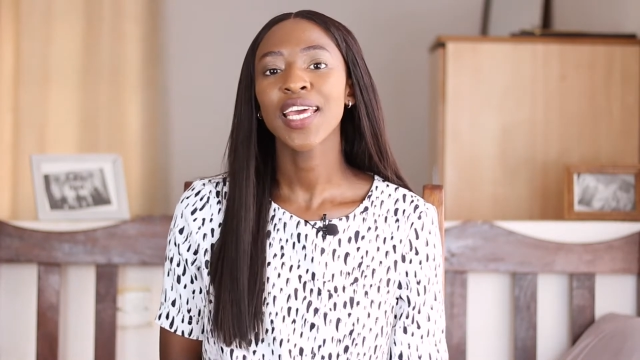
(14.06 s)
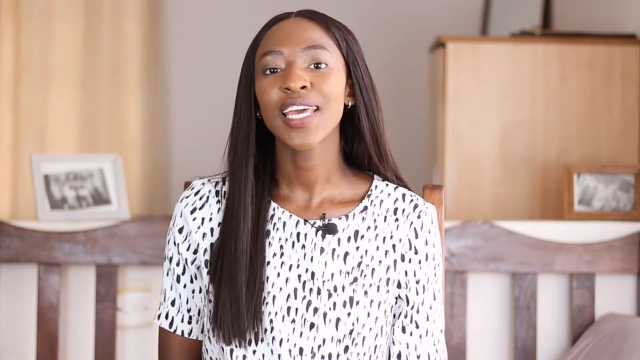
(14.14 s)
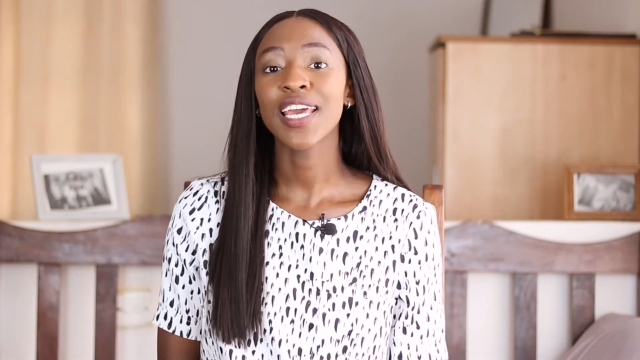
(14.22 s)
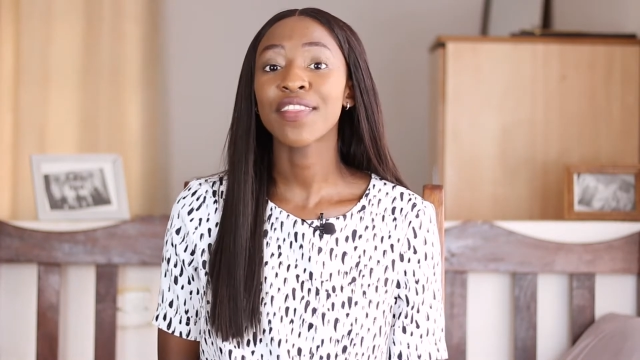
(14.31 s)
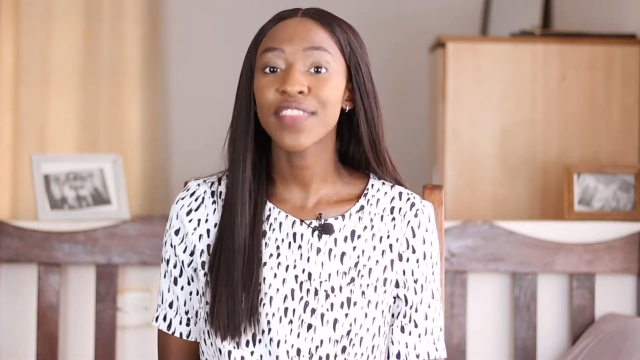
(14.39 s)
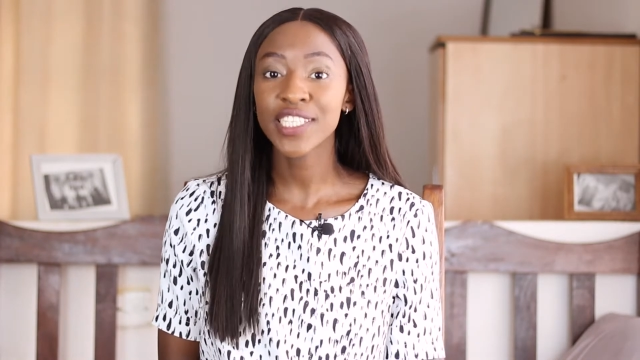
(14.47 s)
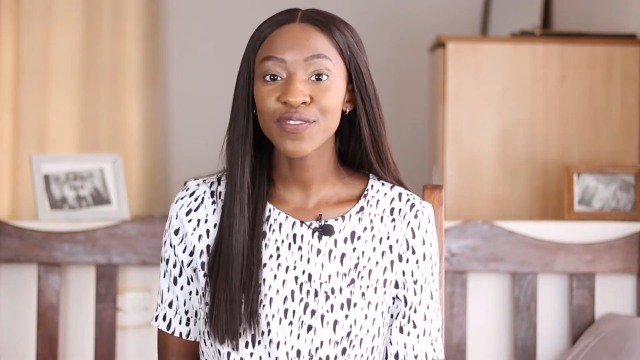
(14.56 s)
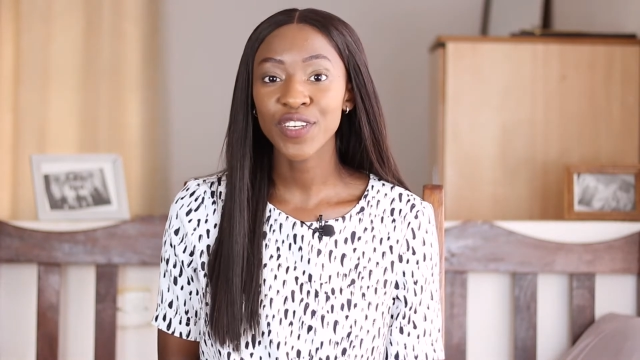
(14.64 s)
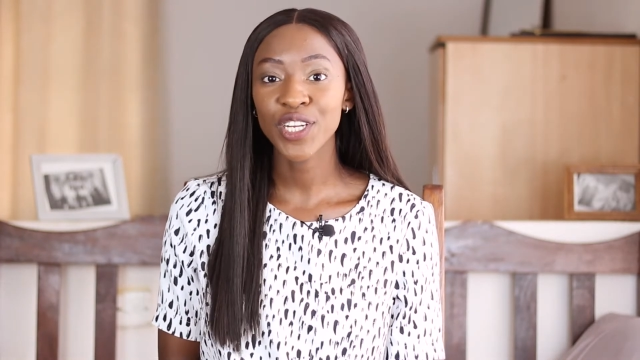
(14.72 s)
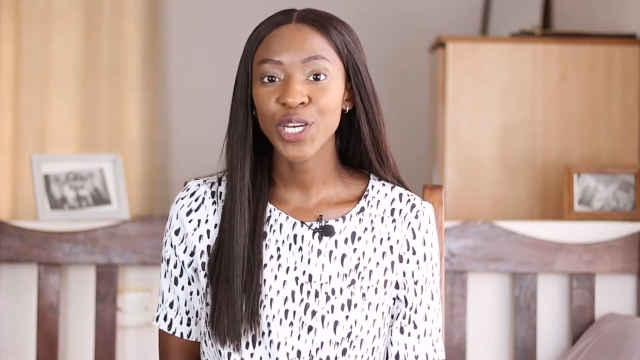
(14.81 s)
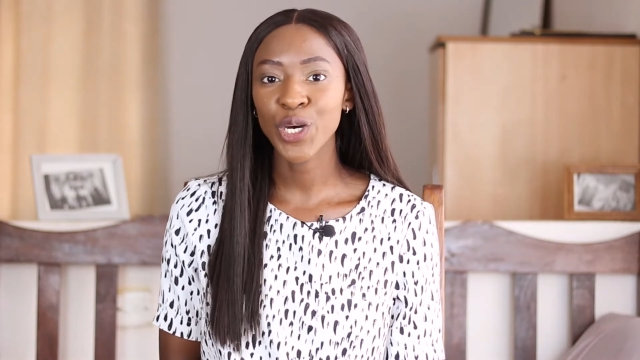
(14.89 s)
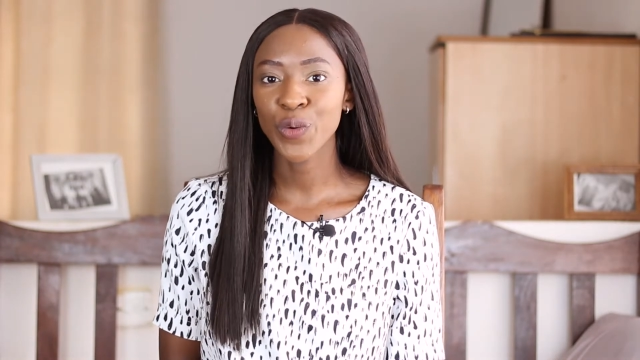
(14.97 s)
In this
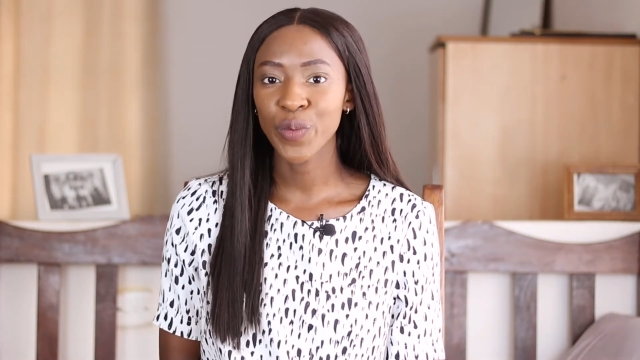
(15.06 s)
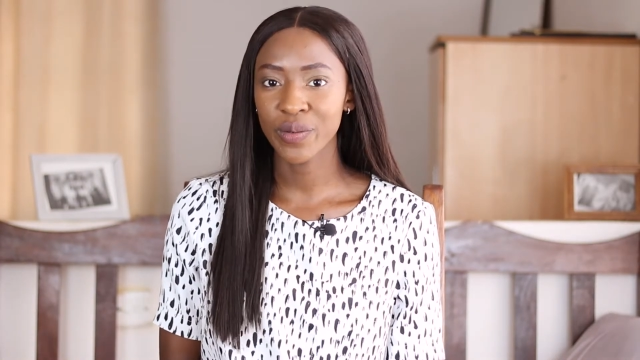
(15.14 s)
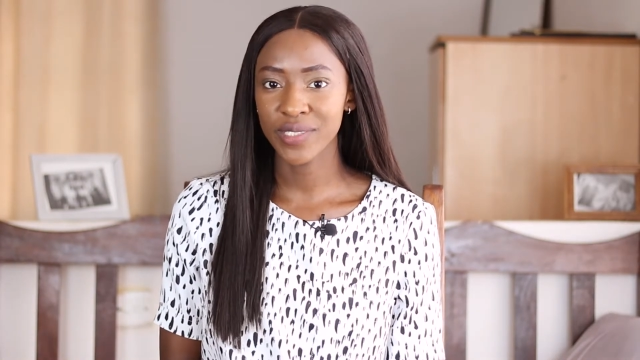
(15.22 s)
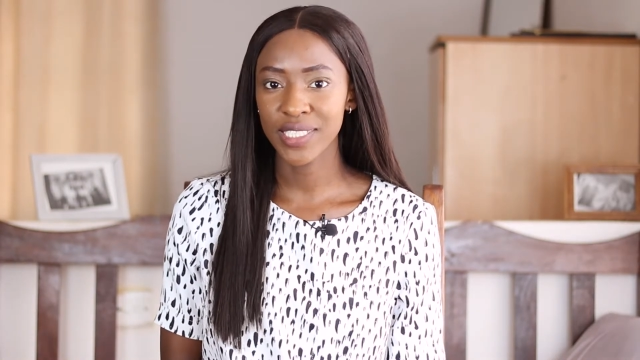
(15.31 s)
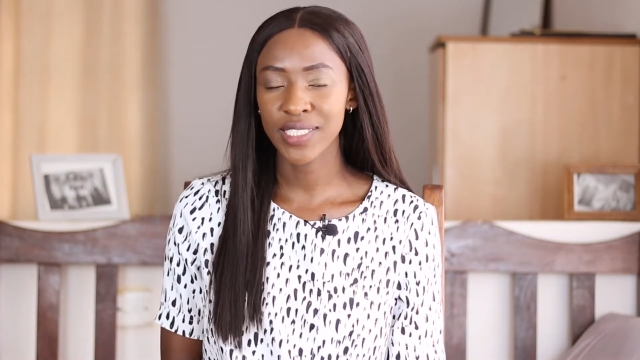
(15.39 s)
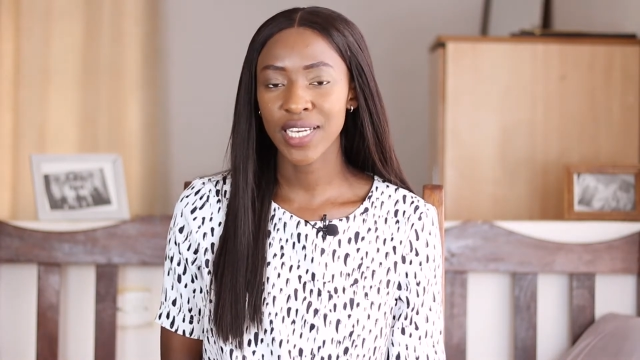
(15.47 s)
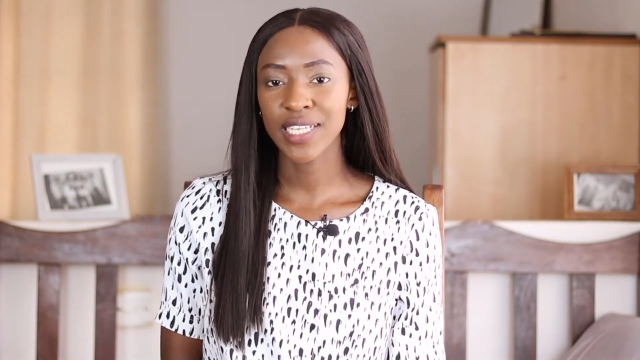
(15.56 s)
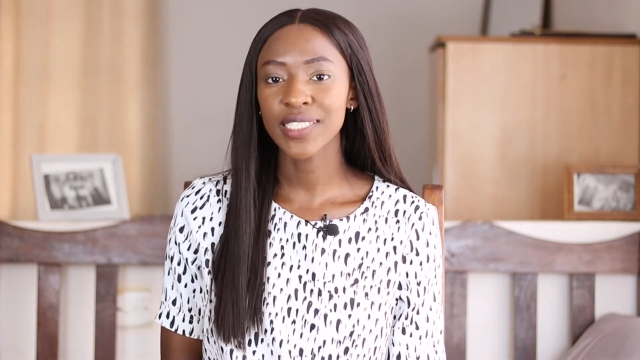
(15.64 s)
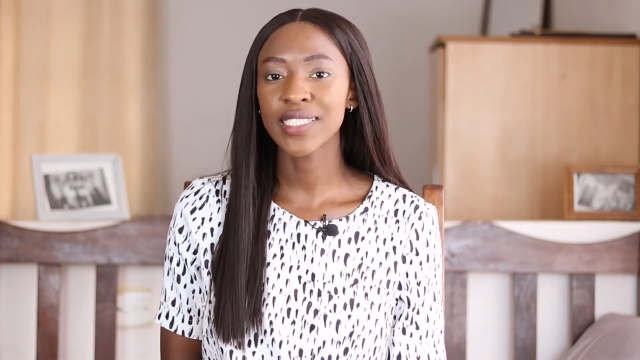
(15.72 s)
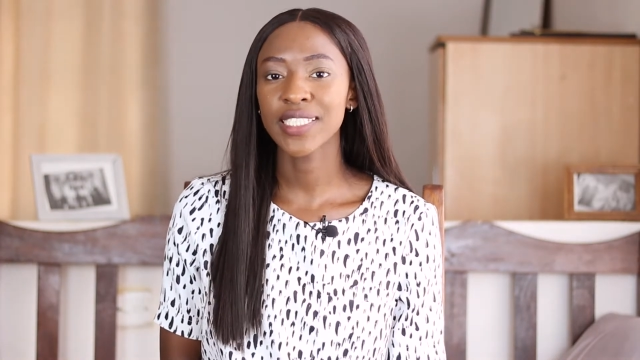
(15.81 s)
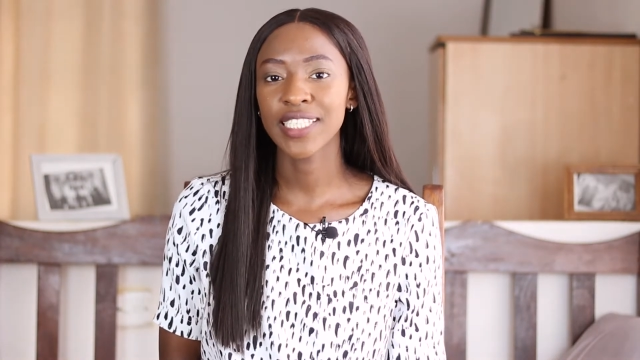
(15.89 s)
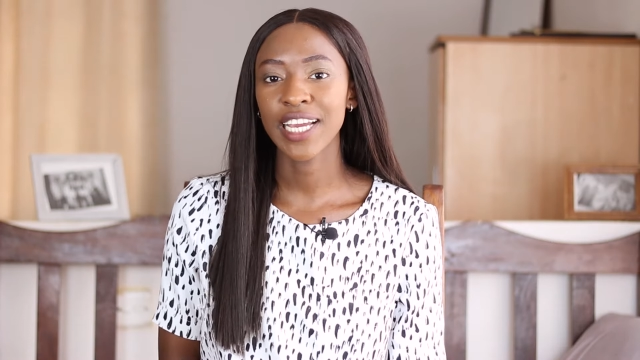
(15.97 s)
video, we will
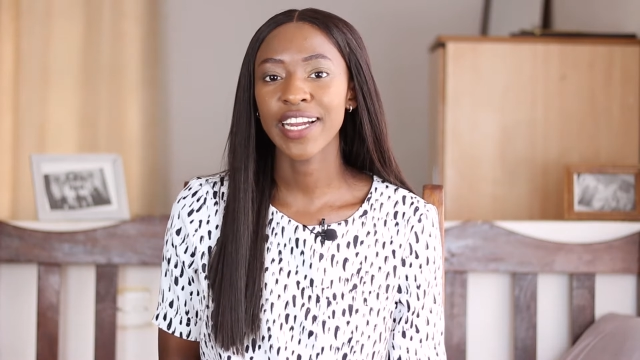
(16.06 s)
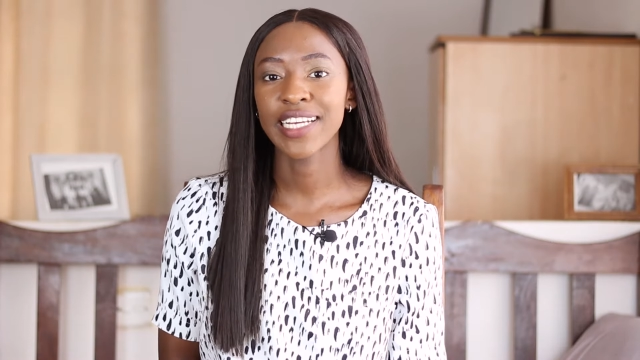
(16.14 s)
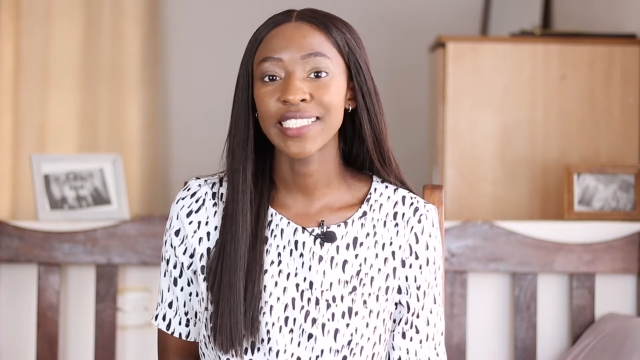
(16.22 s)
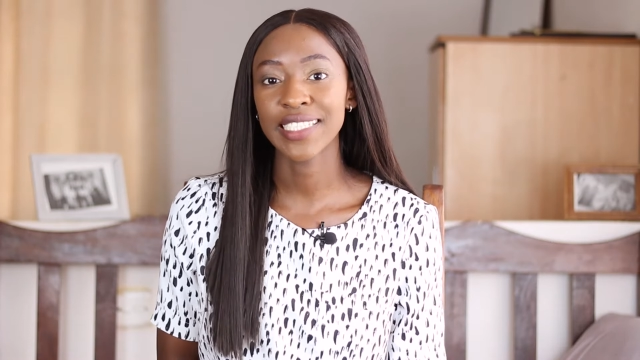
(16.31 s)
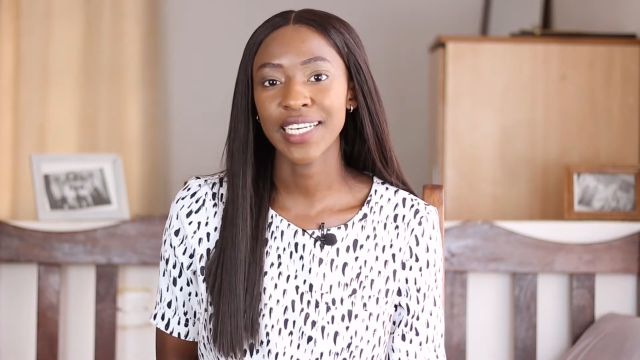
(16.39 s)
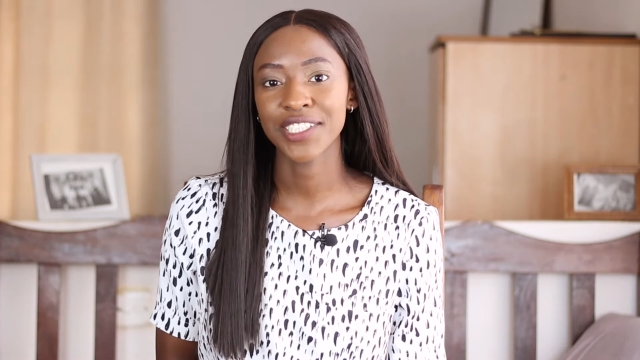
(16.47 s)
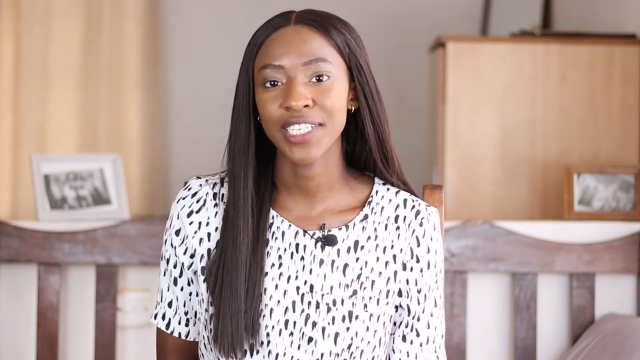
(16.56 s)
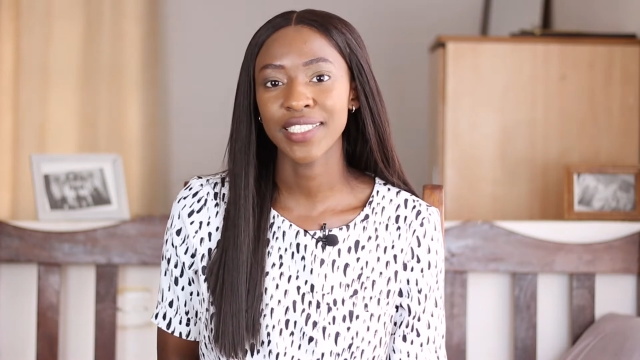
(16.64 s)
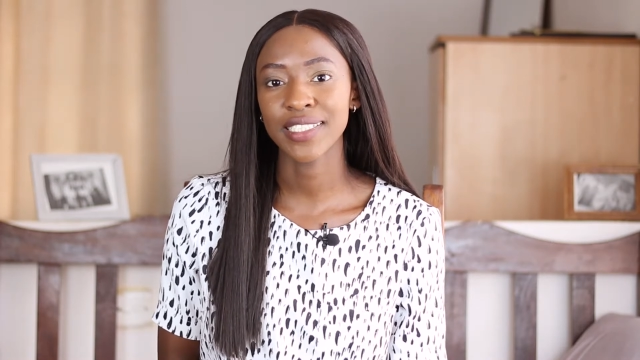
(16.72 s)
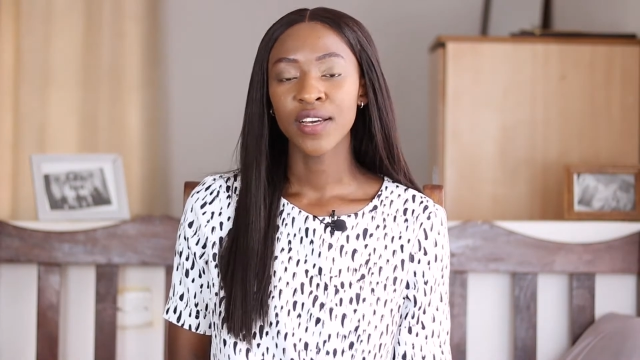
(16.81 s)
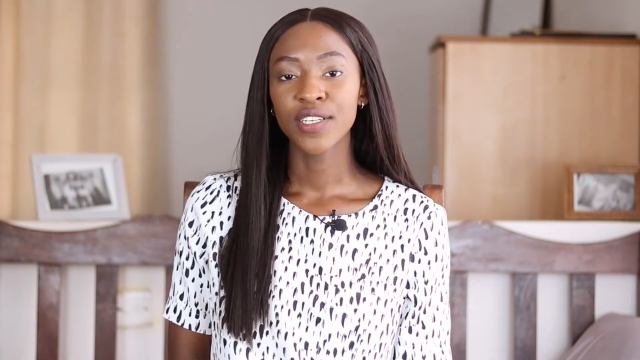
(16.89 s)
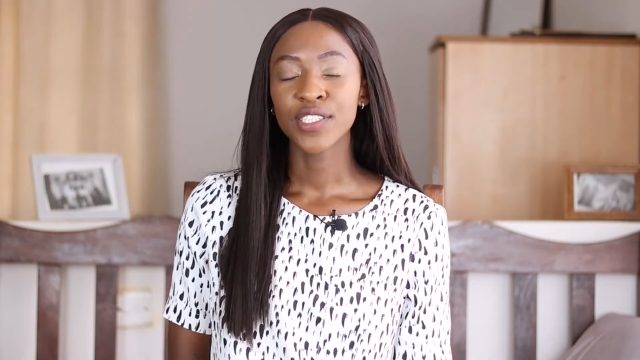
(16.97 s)
discuss caesarean
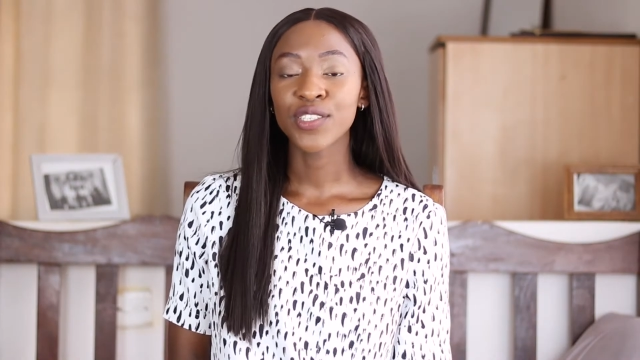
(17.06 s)
sections.